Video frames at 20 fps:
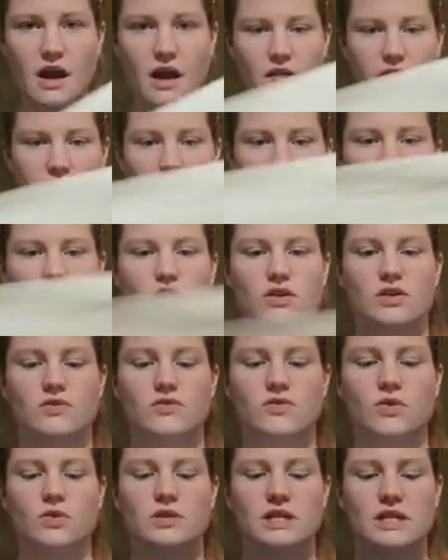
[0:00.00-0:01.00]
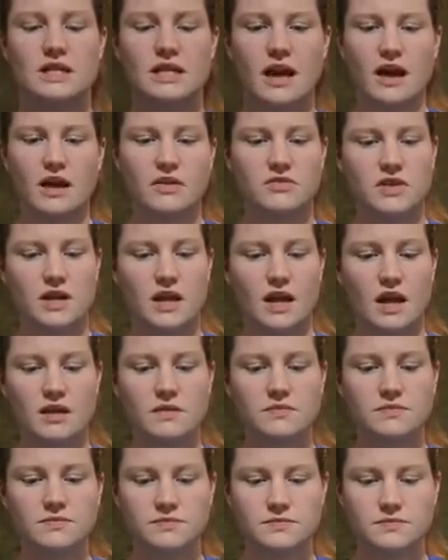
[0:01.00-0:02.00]
and then you're gonna fold it in half
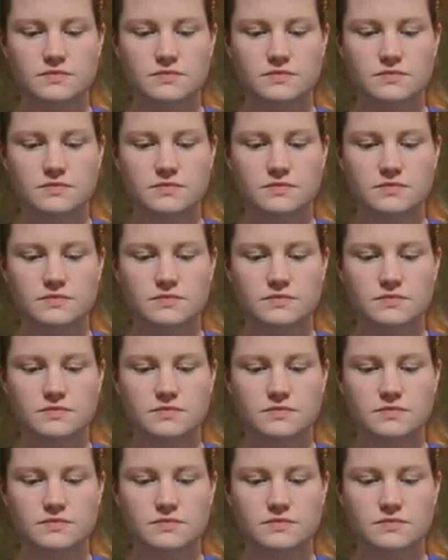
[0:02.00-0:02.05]
again,